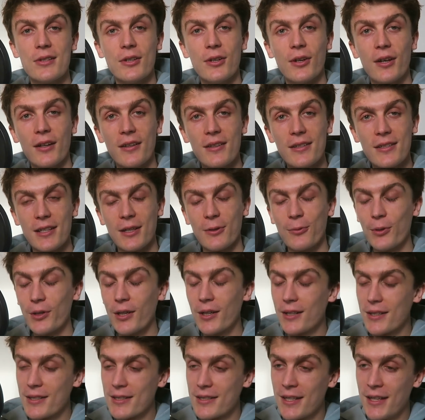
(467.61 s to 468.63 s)
You know how this thing
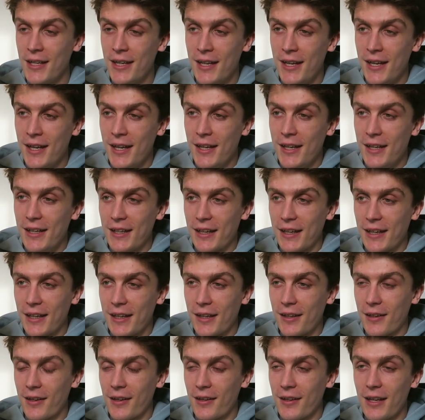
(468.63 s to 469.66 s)
works.
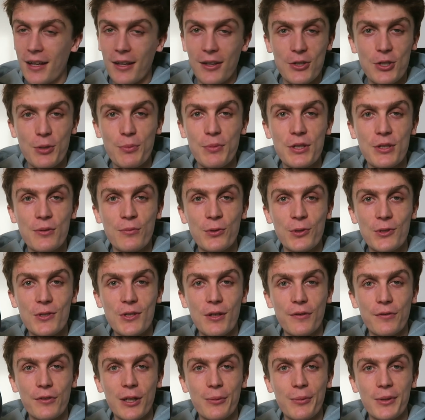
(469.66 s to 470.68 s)
Yeah, there should be some more
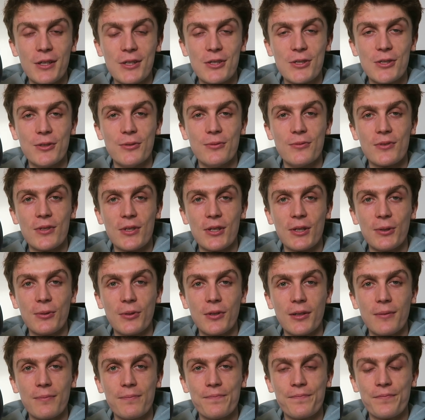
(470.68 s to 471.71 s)
stuff coming soon. So
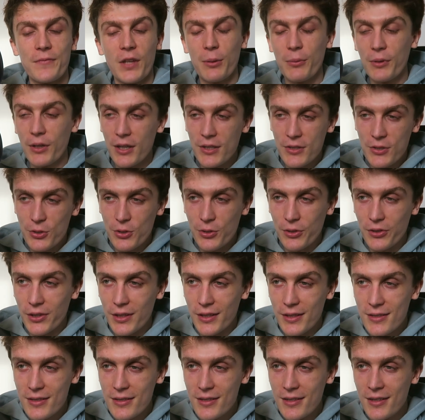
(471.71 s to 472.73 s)
hope you guys enjoyed
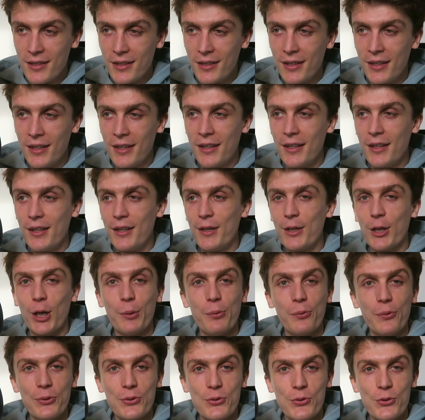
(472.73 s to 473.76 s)
this. I
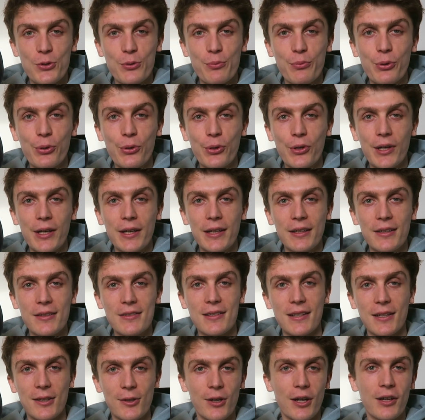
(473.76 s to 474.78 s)
hope it wasn't too boring, and
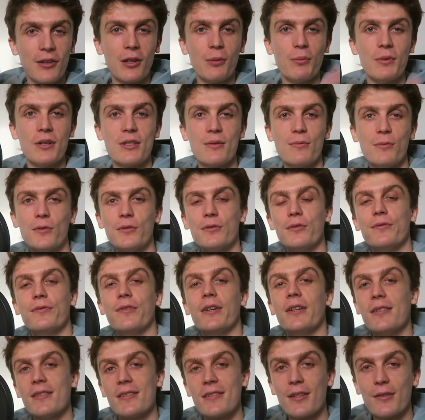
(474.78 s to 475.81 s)
stick around, there'll be some more
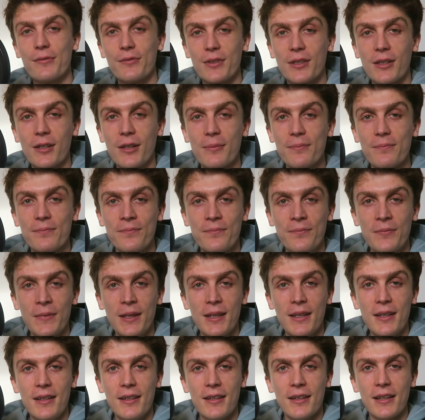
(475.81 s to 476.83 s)
fun stuff to come.
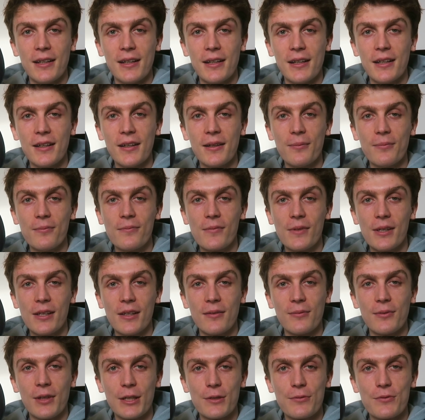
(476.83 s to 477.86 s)
Yeah,
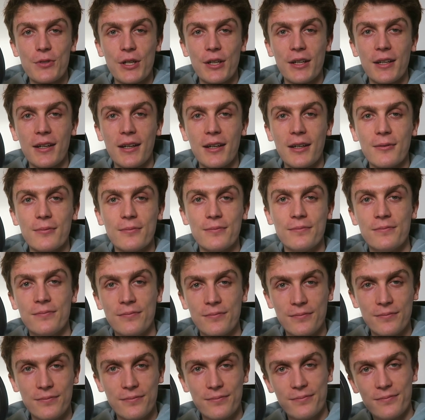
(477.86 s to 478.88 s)
thanks for checking it out.
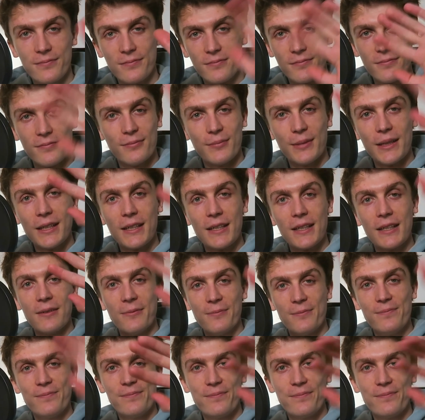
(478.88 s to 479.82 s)
Bye.